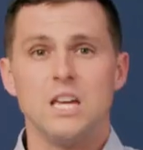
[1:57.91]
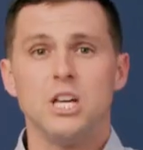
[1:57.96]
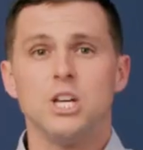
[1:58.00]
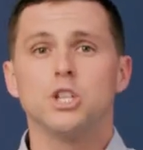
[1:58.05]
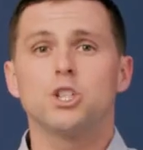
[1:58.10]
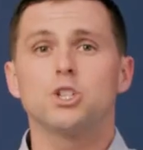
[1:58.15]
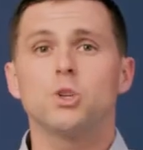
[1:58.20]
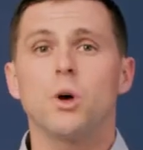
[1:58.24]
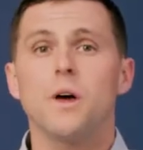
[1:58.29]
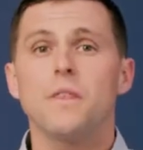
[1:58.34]

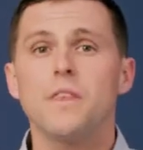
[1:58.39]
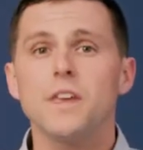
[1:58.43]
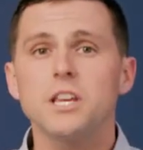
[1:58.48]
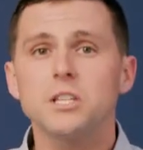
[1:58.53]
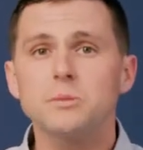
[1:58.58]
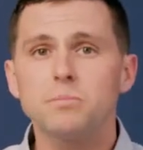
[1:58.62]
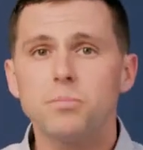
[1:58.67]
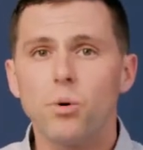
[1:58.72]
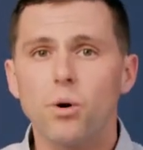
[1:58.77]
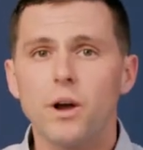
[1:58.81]
So at
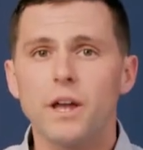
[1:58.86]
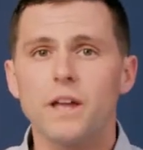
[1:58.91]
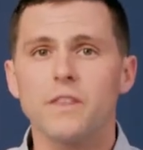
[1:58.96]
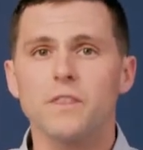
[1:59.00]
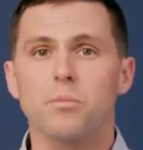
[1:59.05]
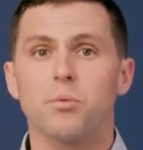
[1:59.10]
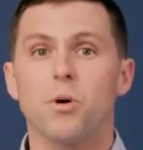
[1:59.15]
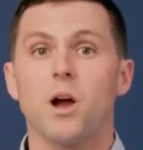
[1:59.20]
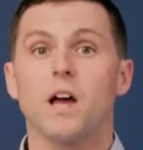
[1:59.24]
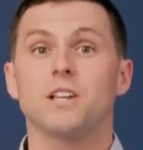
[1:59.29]
this point in
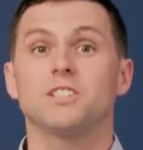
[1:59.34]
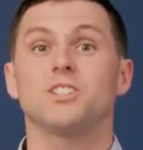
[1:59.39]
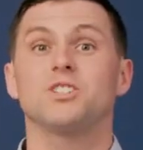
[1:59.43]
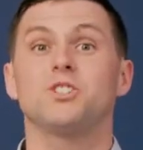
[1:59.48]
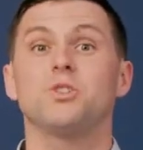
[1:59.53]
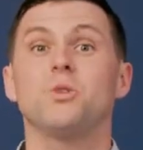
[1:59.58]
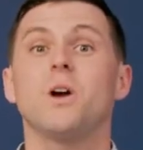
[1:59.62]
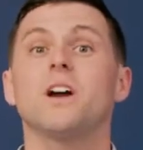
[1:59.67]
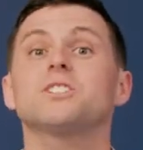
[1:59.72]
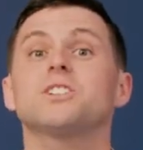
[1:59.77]
the
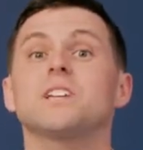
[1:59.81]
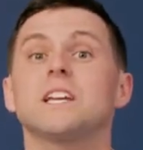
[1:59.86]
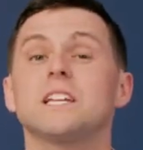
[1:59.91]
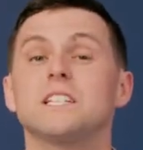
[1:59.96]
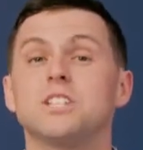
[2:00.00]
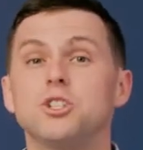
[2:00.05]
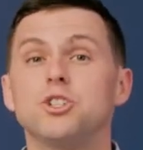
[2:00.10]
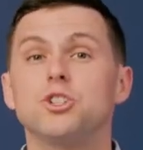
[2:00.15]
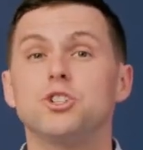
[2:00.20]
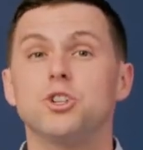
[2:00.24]
process, you actually
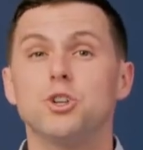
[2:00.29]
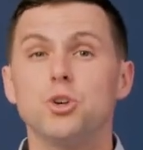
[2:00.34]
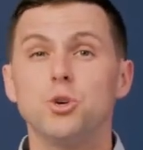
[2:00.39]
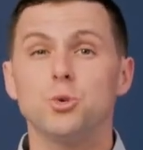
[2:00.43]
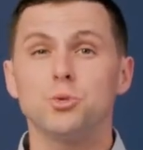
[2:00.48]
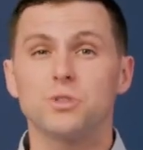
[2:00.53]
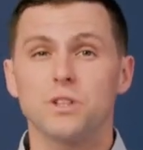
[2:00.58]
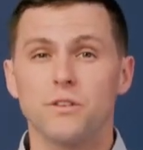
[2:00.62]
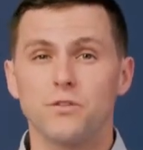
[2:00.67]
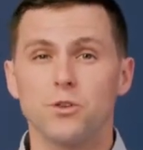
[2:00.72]
get to
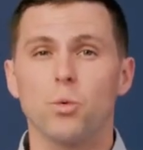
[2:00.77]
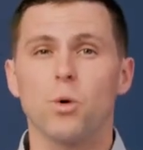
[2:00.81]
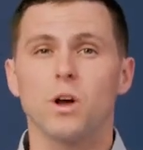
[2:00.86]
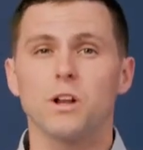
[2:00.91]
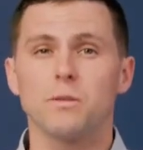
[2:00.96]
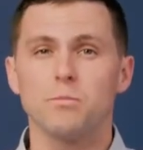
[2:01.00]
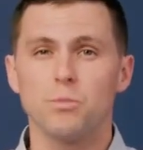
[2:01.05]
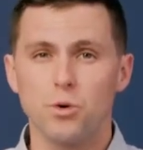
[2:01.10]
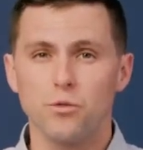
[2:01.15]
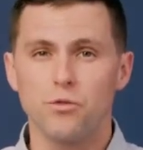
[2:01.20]
choose if you
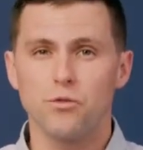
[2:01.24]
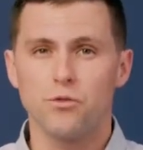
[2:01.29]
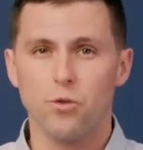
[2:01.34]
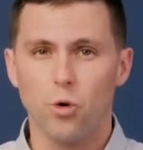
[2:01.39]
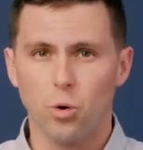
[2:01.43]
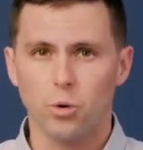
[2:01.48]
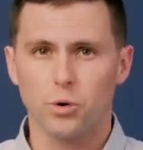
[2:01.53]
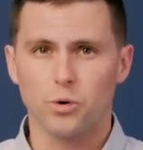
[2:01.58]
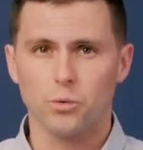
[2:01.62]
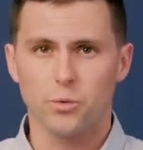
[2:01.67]
wanna move
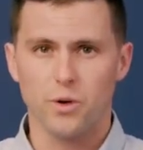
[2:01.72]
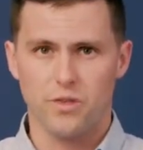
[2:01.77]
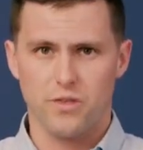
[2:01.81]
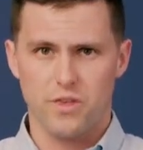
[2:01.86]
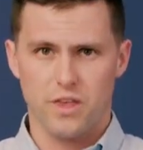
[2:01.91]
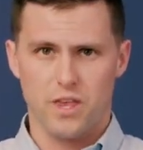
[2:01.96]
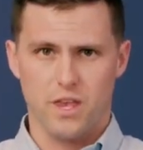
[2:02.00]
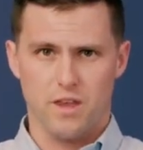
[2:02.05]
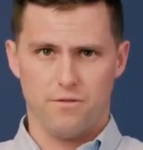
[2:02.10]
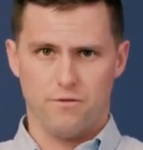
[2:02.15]
forward with
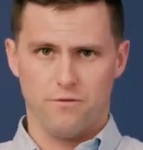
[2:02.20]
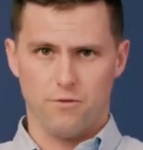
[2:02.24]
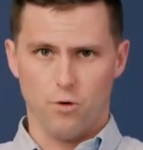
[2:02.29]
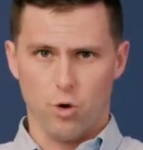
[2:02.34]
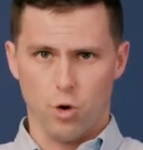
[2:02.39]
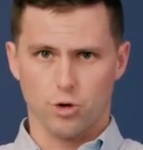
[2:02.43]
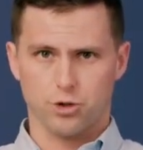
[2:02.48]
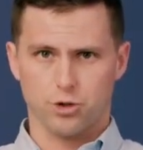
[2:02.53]
the full